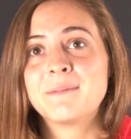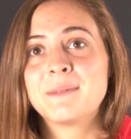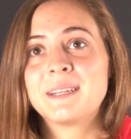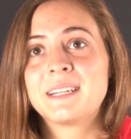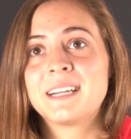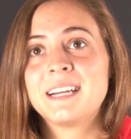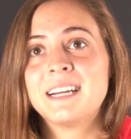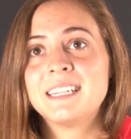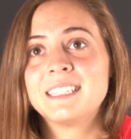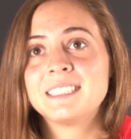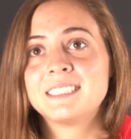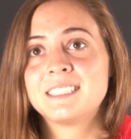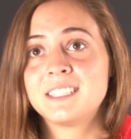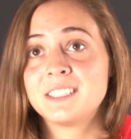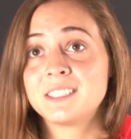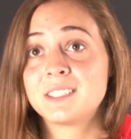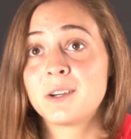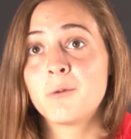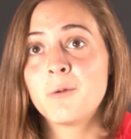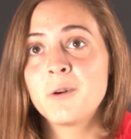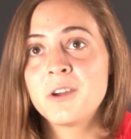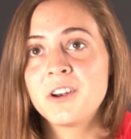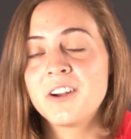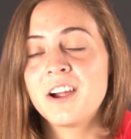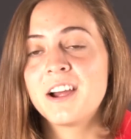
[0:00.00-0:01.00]
because there's
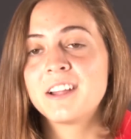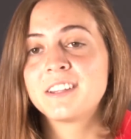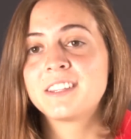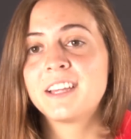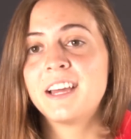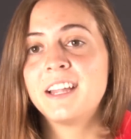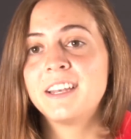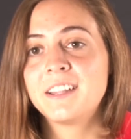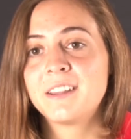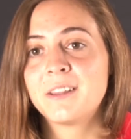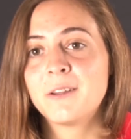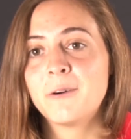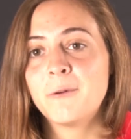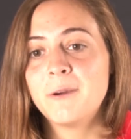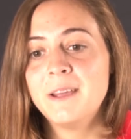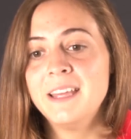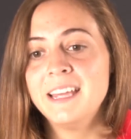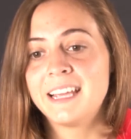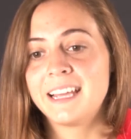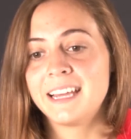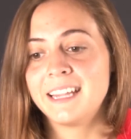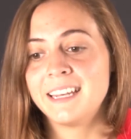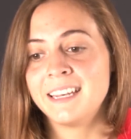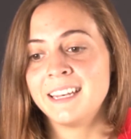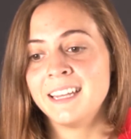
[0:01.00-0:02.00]
a winner at the end of the
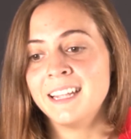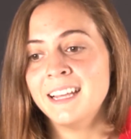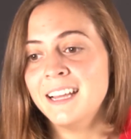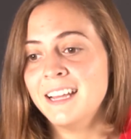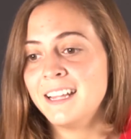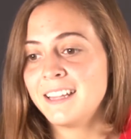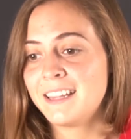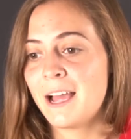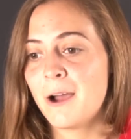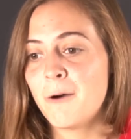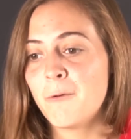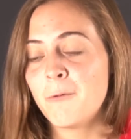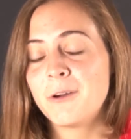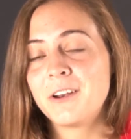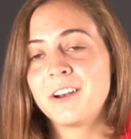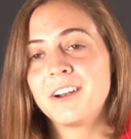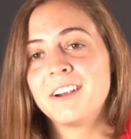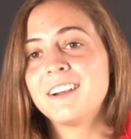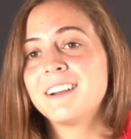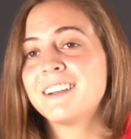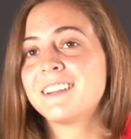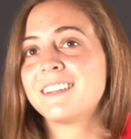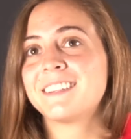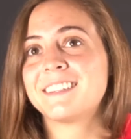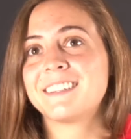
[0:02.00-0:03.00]
week, and that
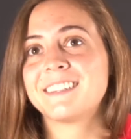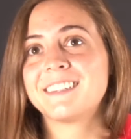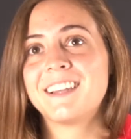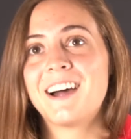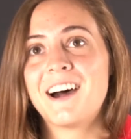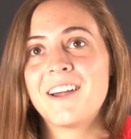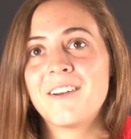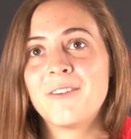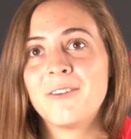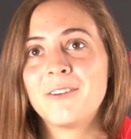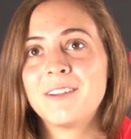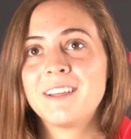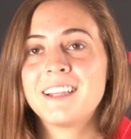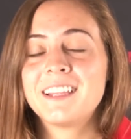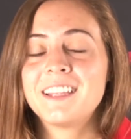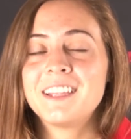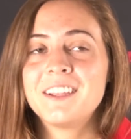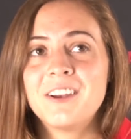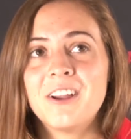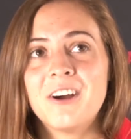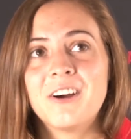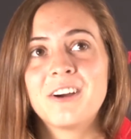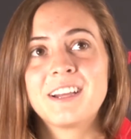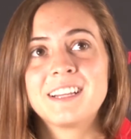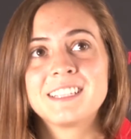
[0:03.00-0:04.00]
winner not only,
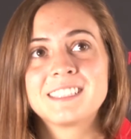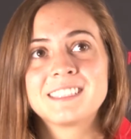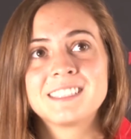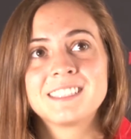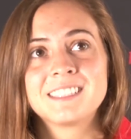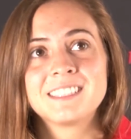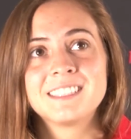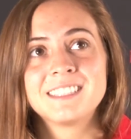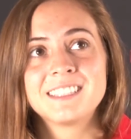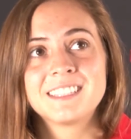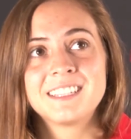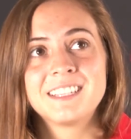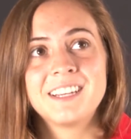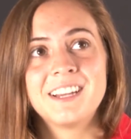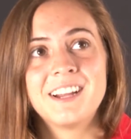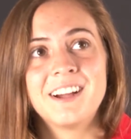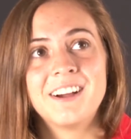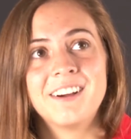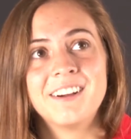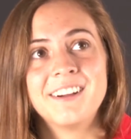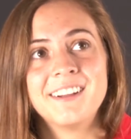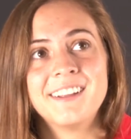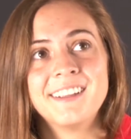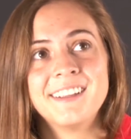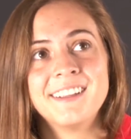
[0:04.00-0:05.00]
you know, gets, you
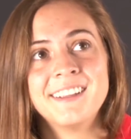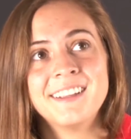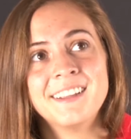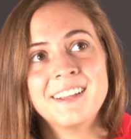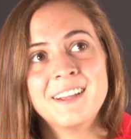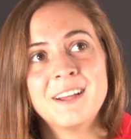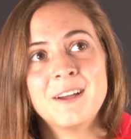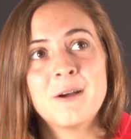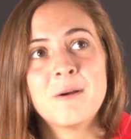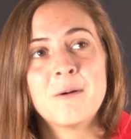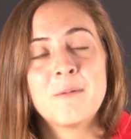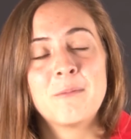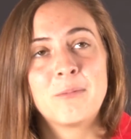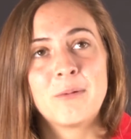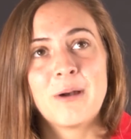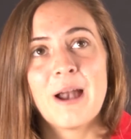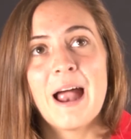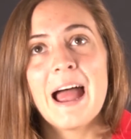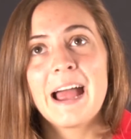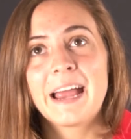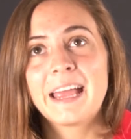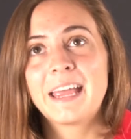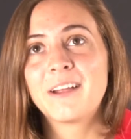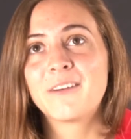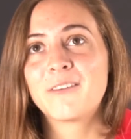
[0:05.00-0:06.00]
know,
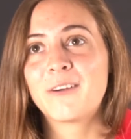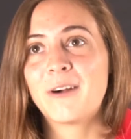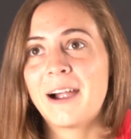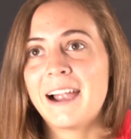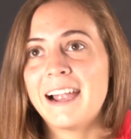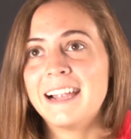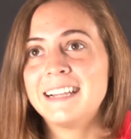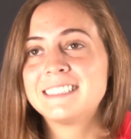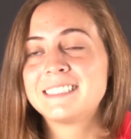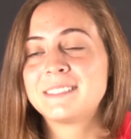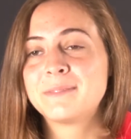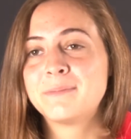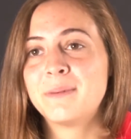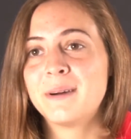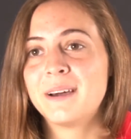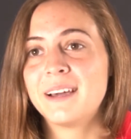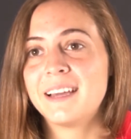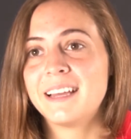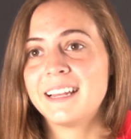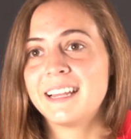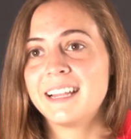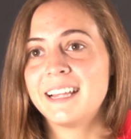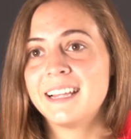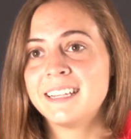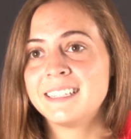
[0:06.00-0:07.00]
bragging rights,
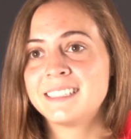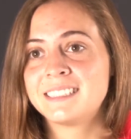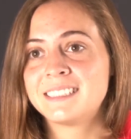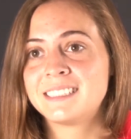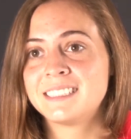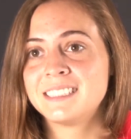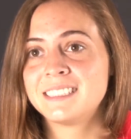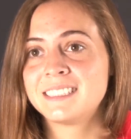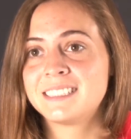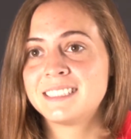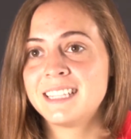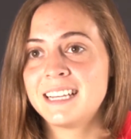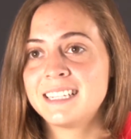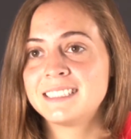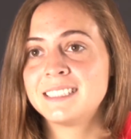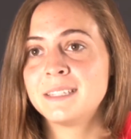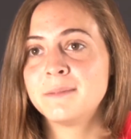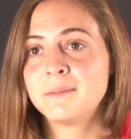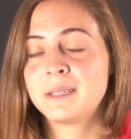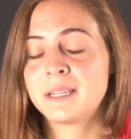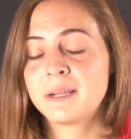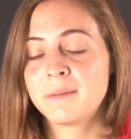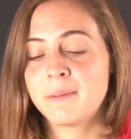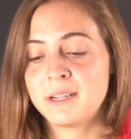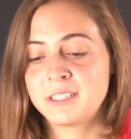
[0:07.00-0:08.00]
but it just says
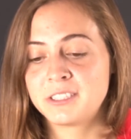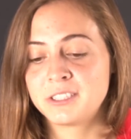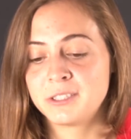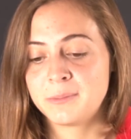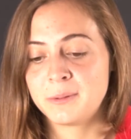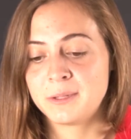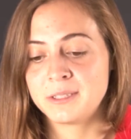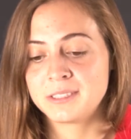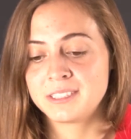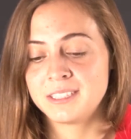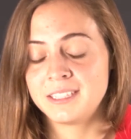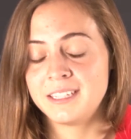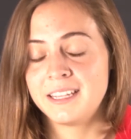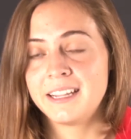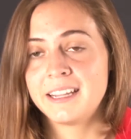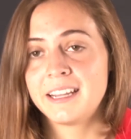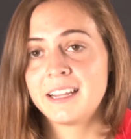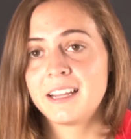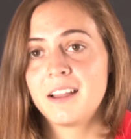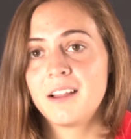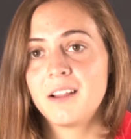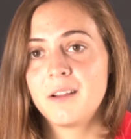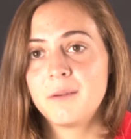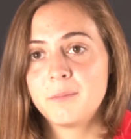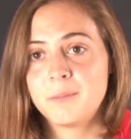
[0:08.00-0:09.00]
something about your personal,
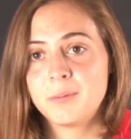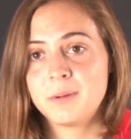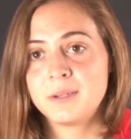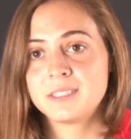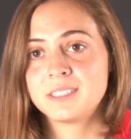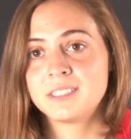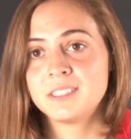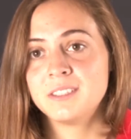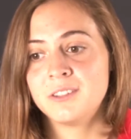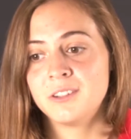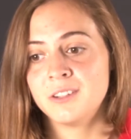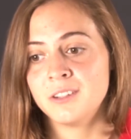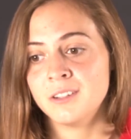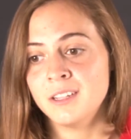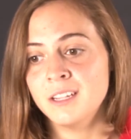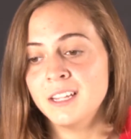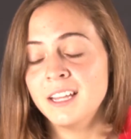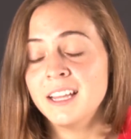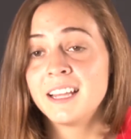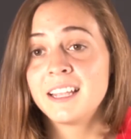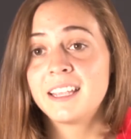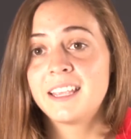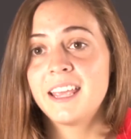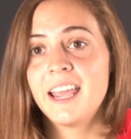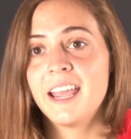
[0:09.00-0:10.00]
like, personal
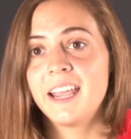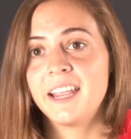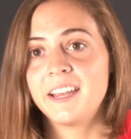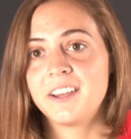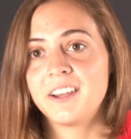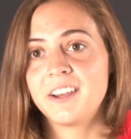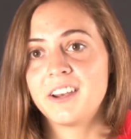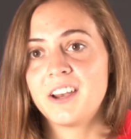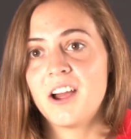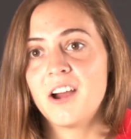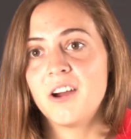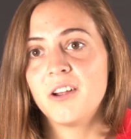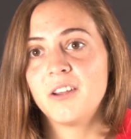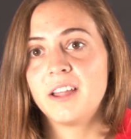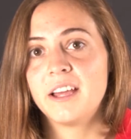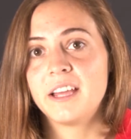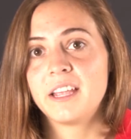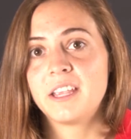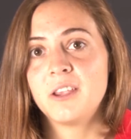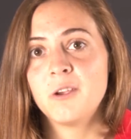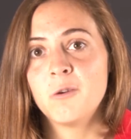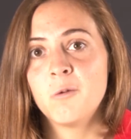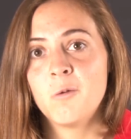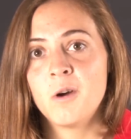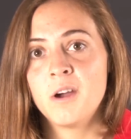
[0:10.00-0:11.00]
gain, you know?
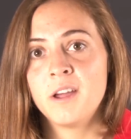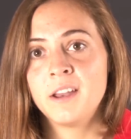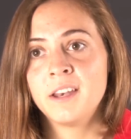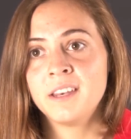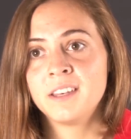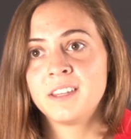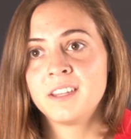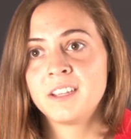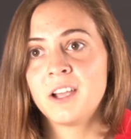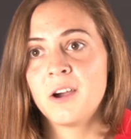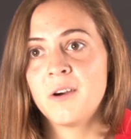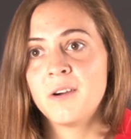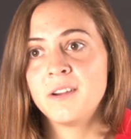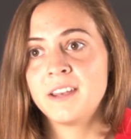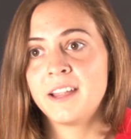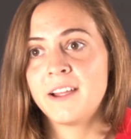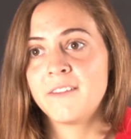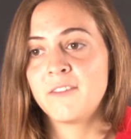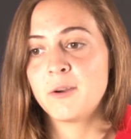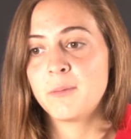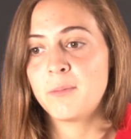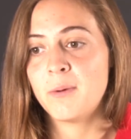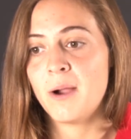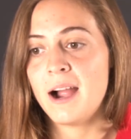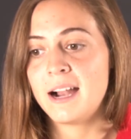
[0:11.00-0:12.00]
Like, you want to go into
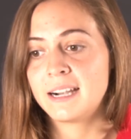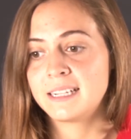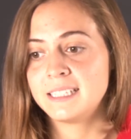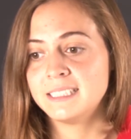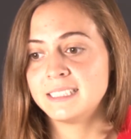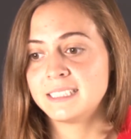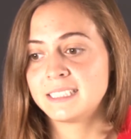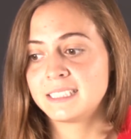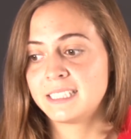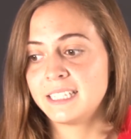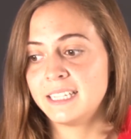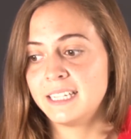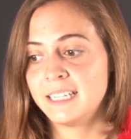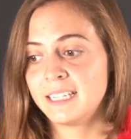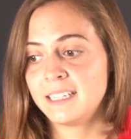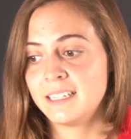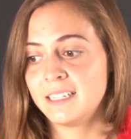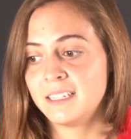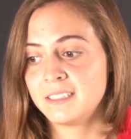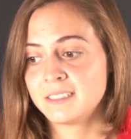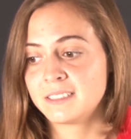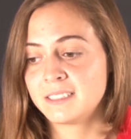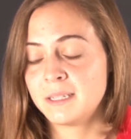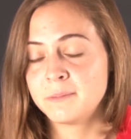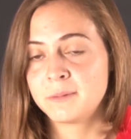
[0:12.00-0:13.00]
every practice getting a
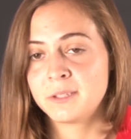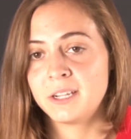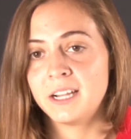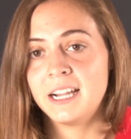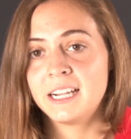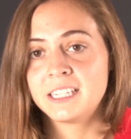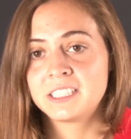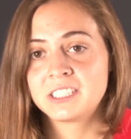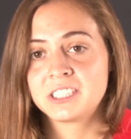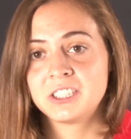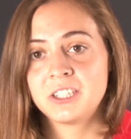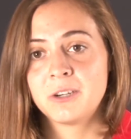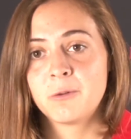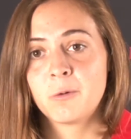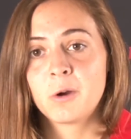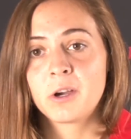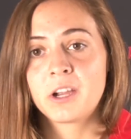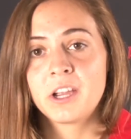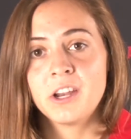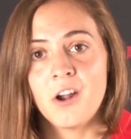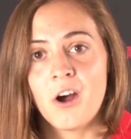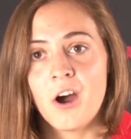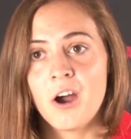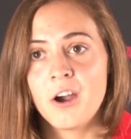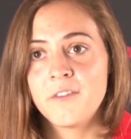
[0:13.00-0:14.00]
little something extra,
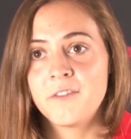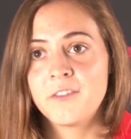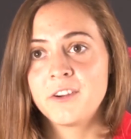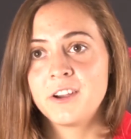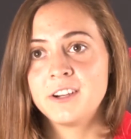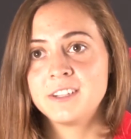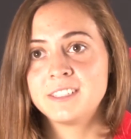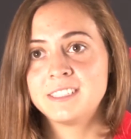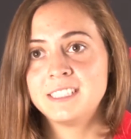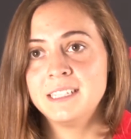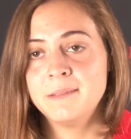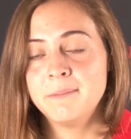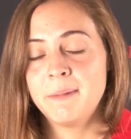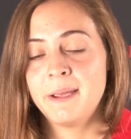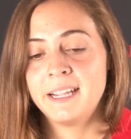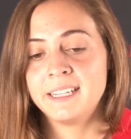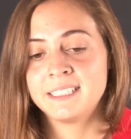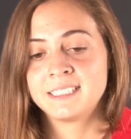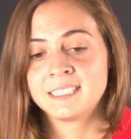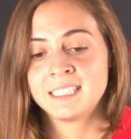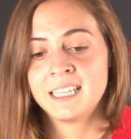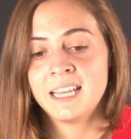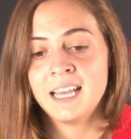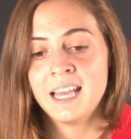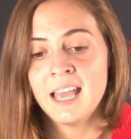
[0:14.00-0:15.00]
working hard for your
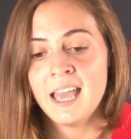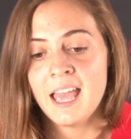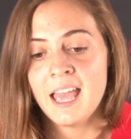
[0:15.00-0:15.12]
teammates.